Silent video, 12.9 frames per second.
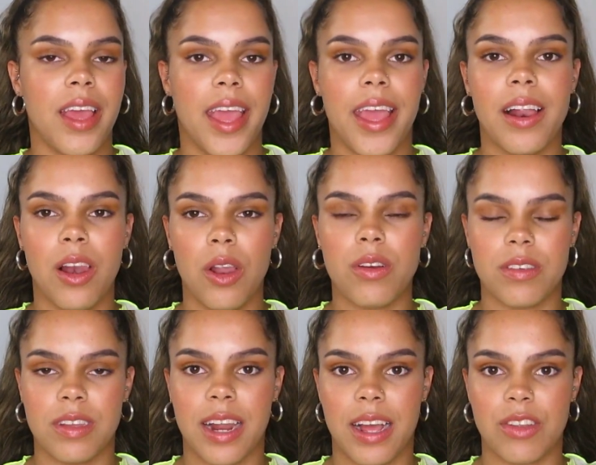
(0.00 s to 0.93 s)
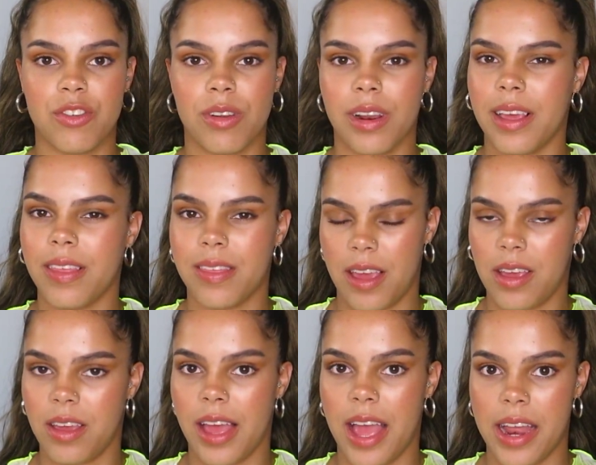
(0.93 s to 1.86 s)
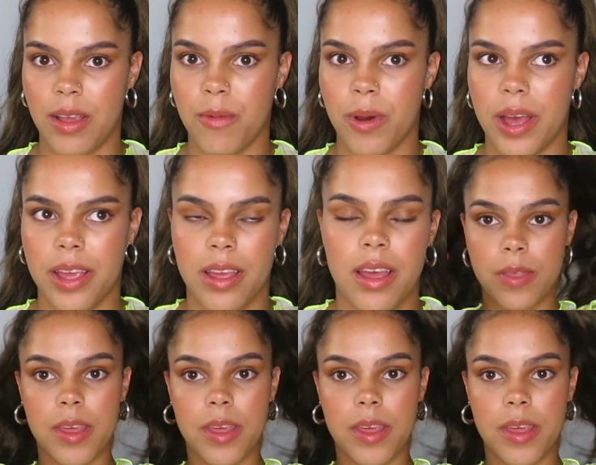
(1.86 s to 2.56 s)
it looks naturally thicker anyway.